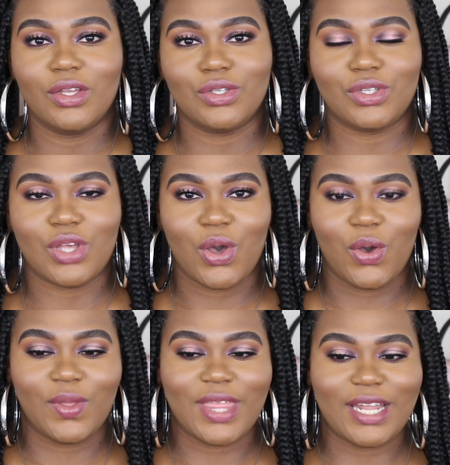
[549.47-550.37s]

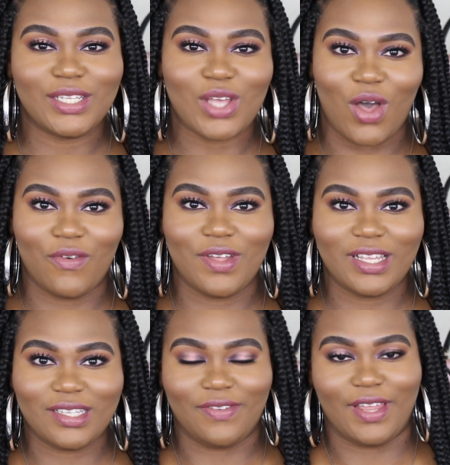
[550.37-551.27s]
So that is all for
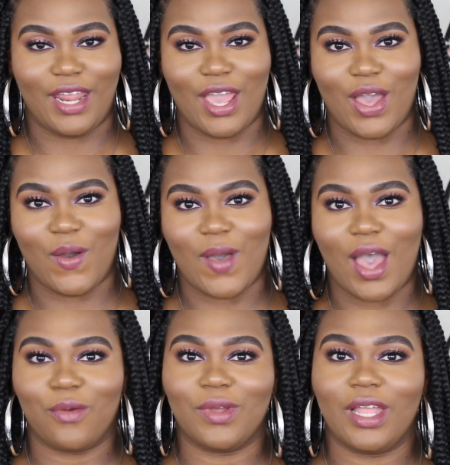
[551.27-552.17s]
this video.
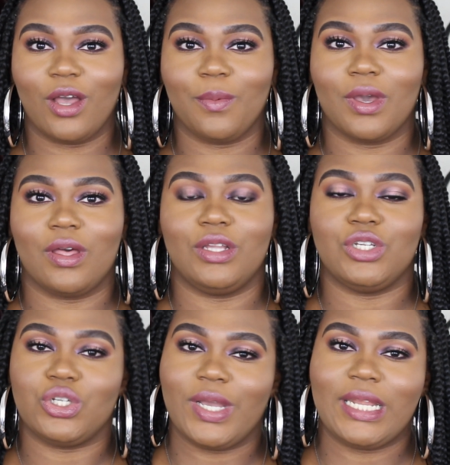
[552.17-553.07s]
I really hope y'all
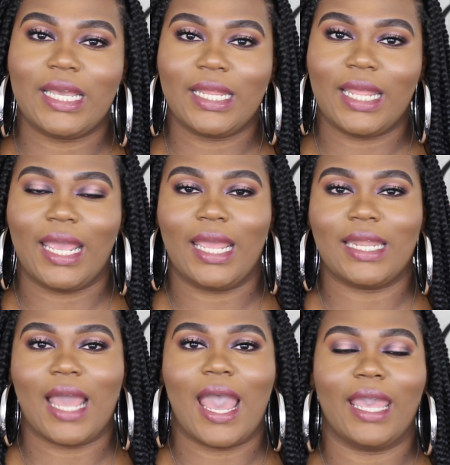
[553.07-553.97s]
enjoyed it,
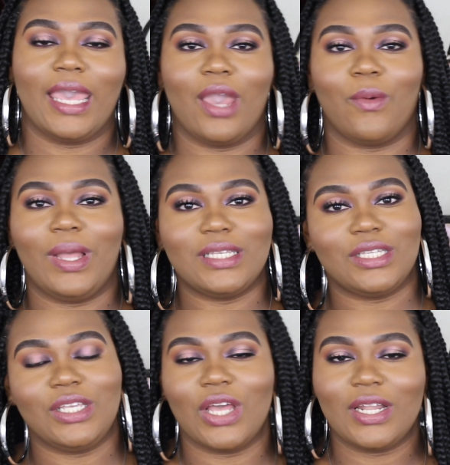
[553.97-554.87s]
and I can't wait to
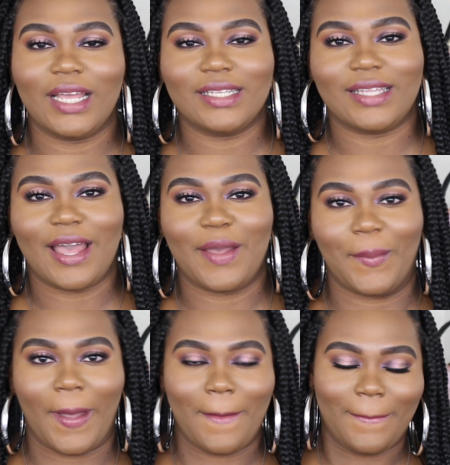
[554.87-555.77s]
see y'all next time.
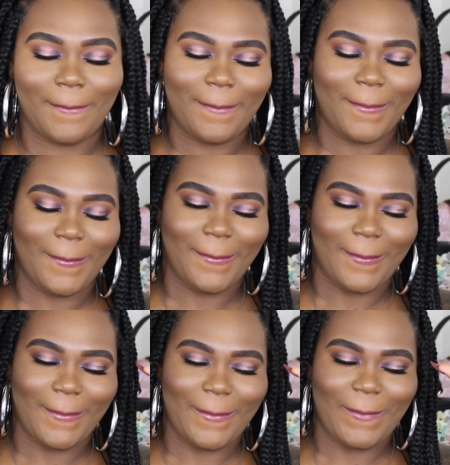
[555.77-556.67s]

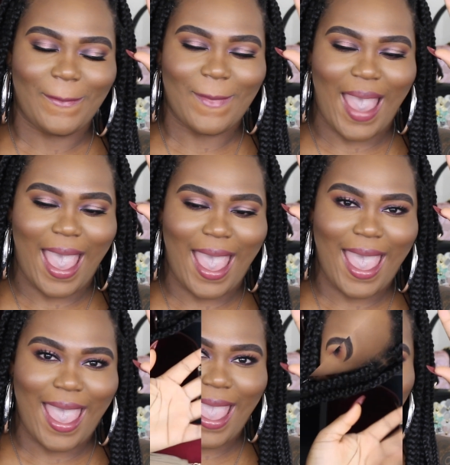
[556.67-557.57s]

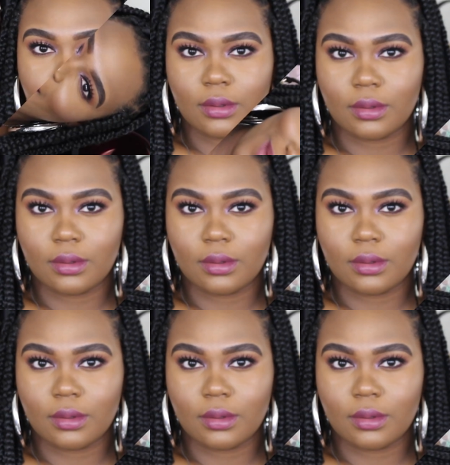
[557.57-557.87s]
Bye.